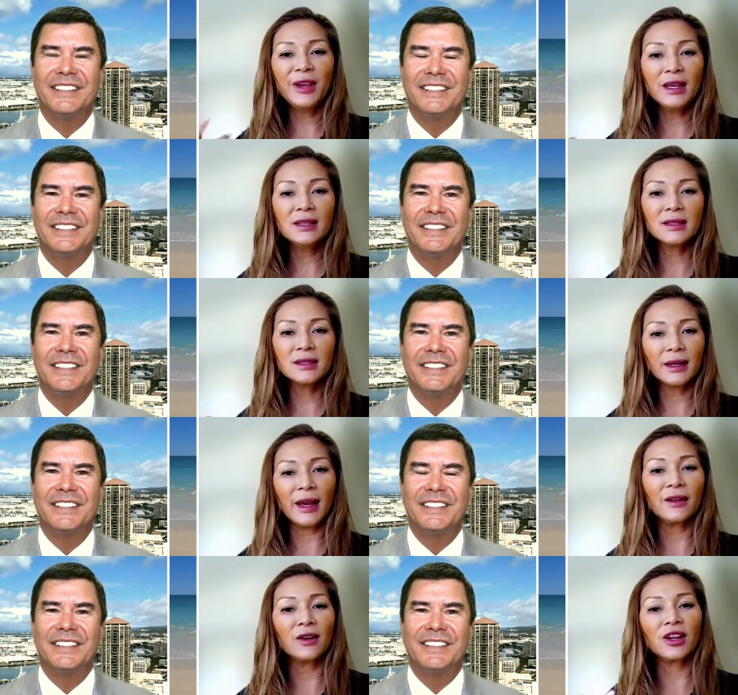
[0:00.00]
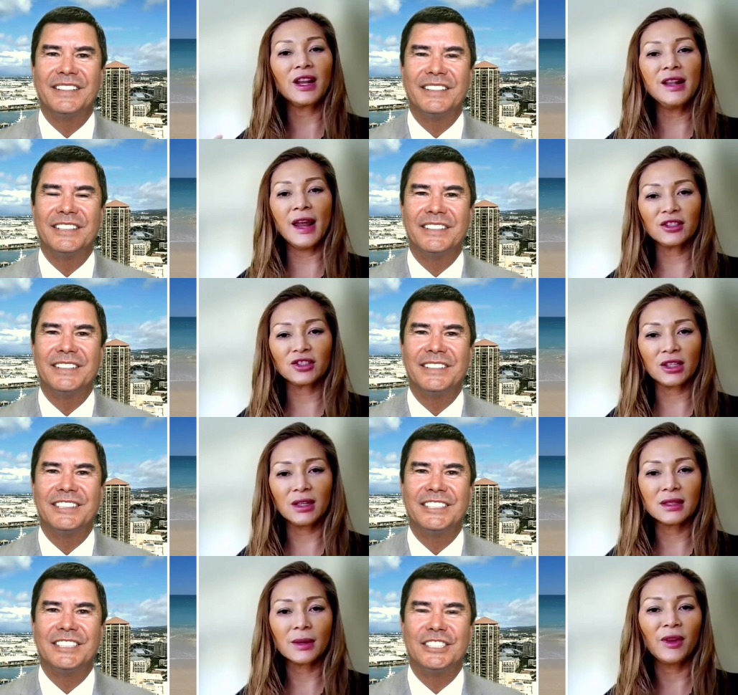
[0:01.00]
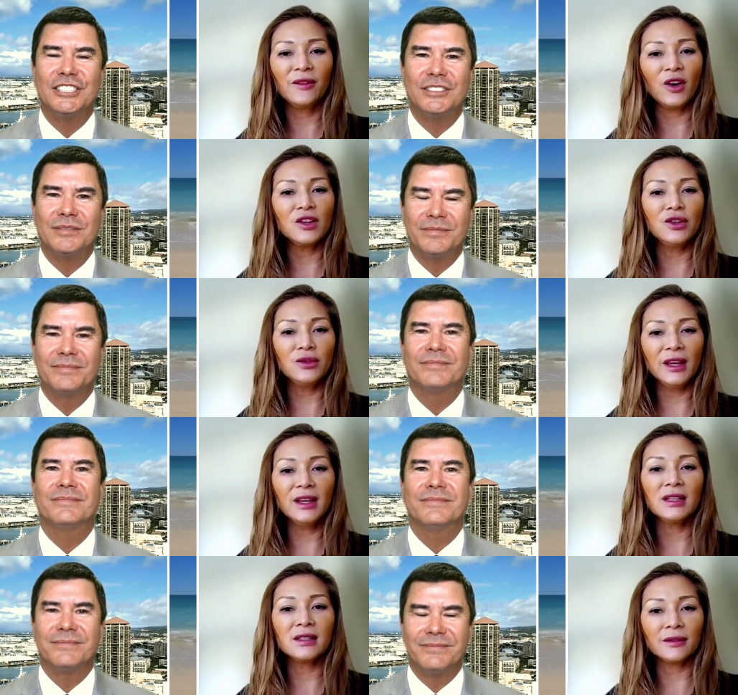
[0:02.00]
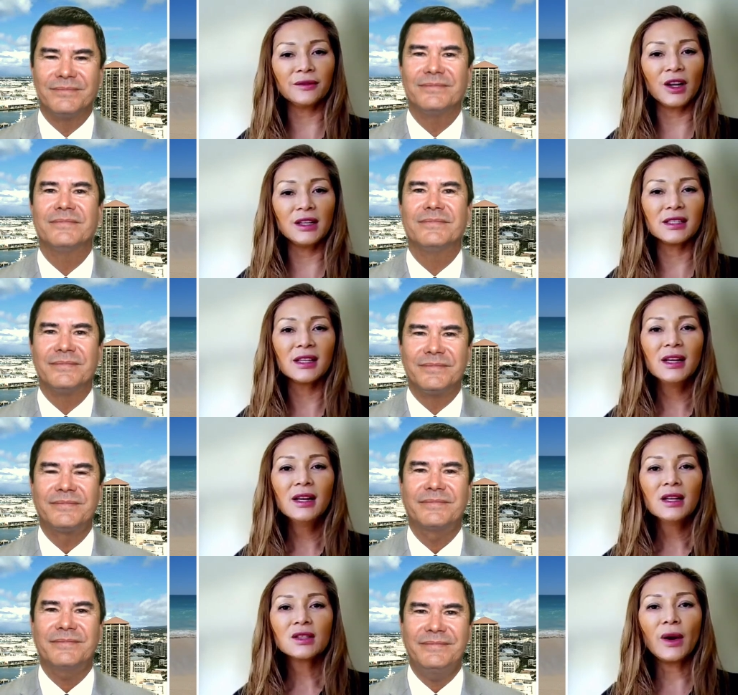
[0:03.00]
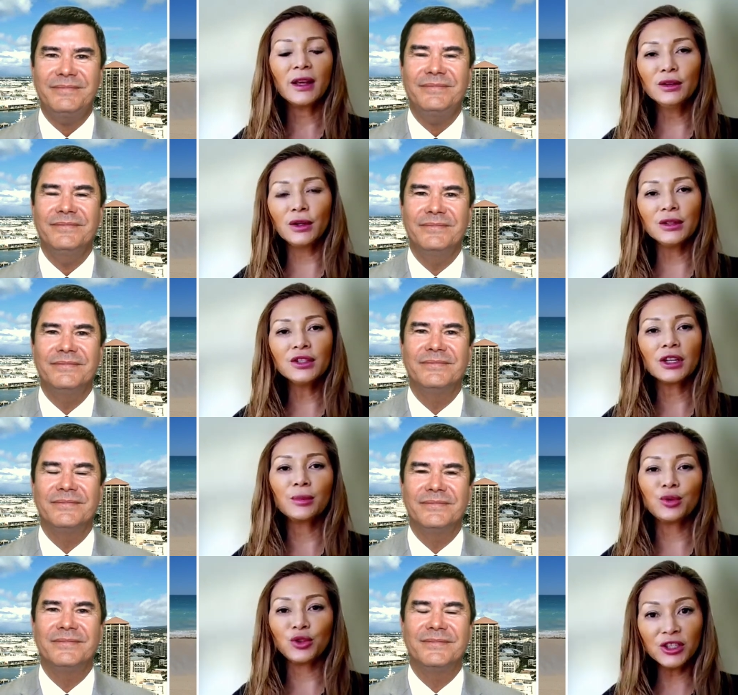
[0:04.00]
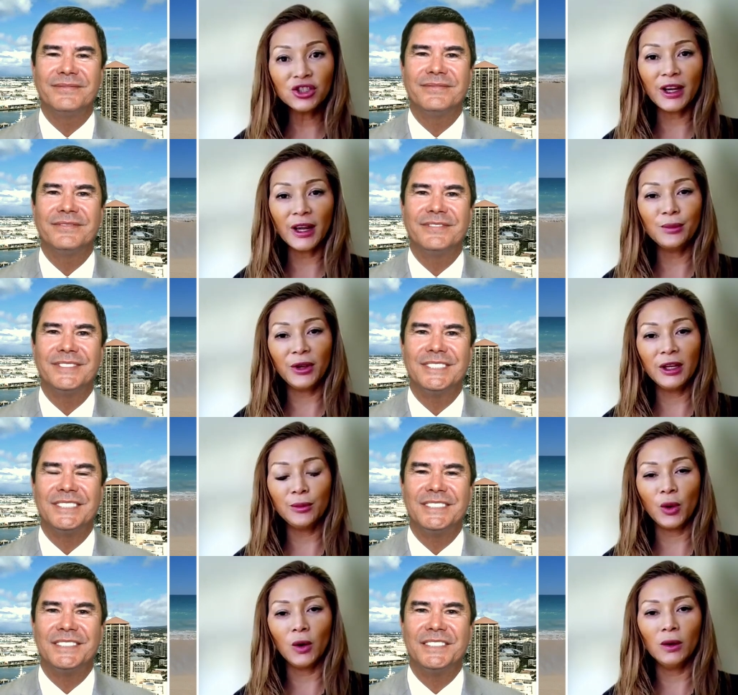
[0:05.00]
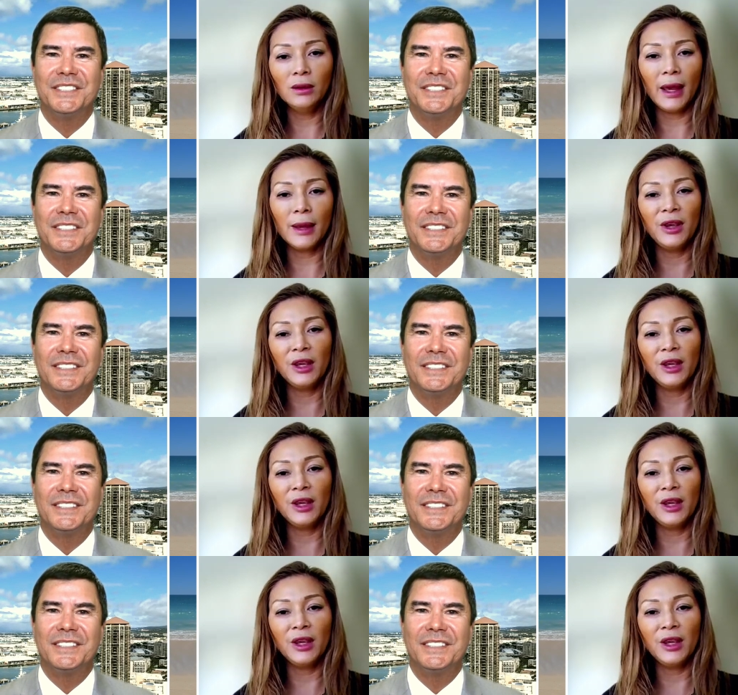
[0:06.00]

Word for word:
Speaker 1: piece together, or connection, something very unique and different. So I learned to appreciate people, and